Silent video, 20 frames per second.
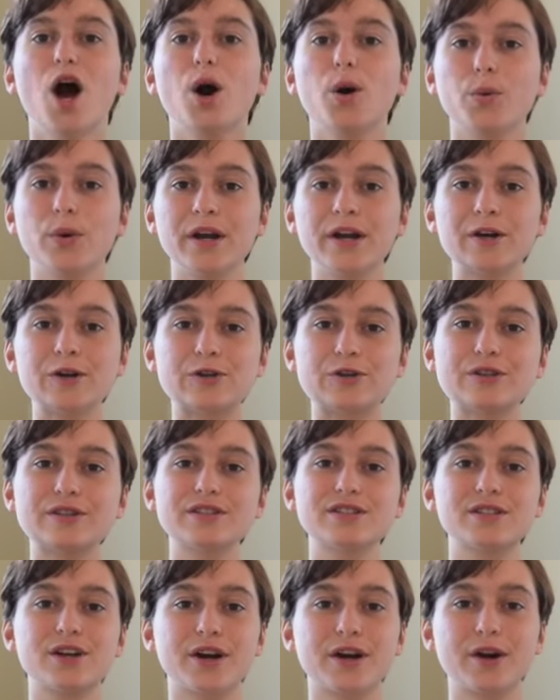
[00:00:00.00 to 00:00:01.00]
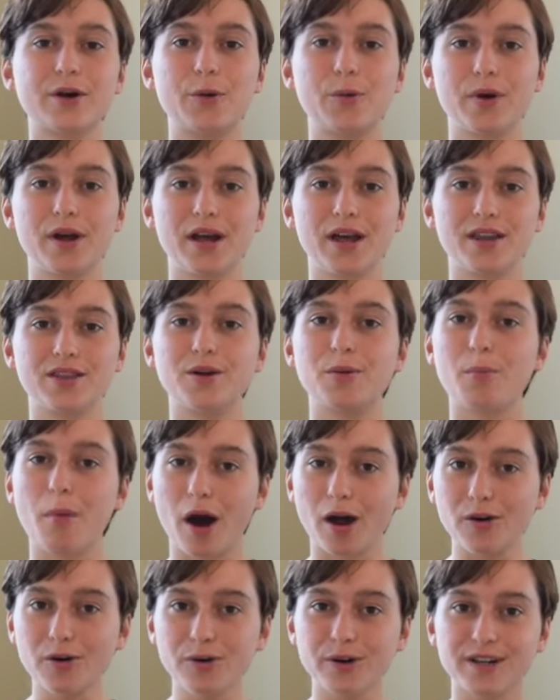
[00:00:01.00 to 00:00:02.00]
We're going to start with
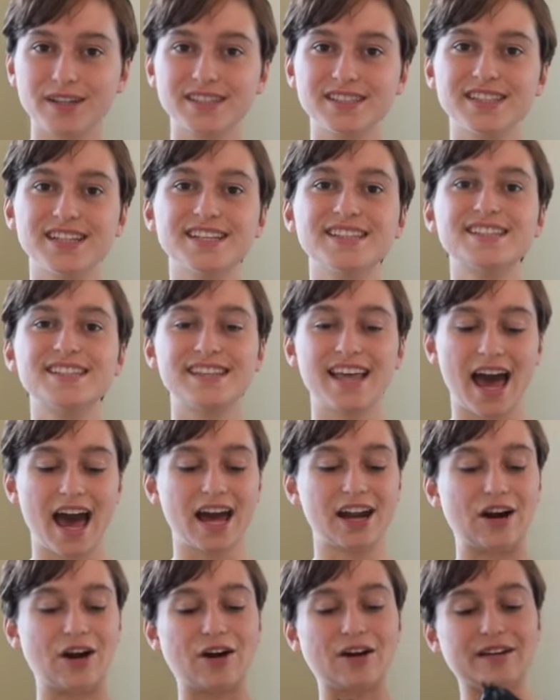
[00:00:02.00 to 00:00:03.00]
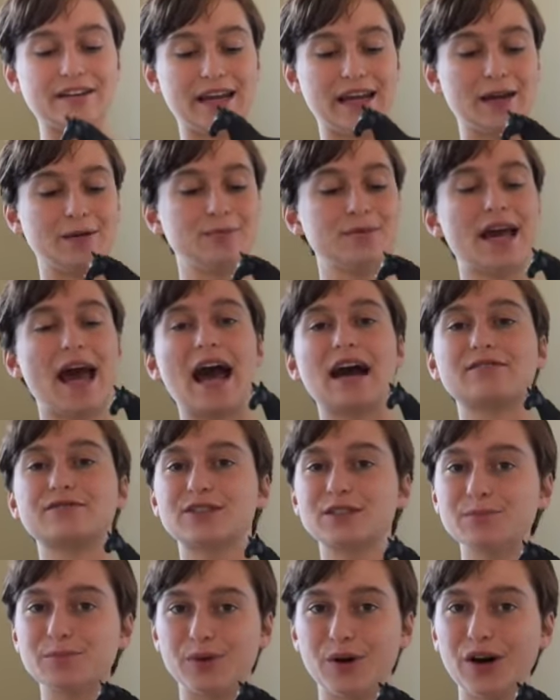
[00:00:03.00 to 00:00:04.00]
model horses that are named
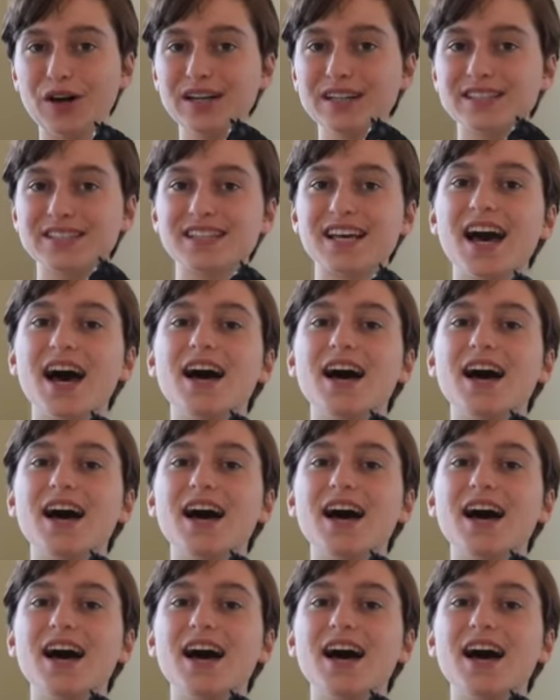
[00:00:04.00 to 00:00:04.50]
after books.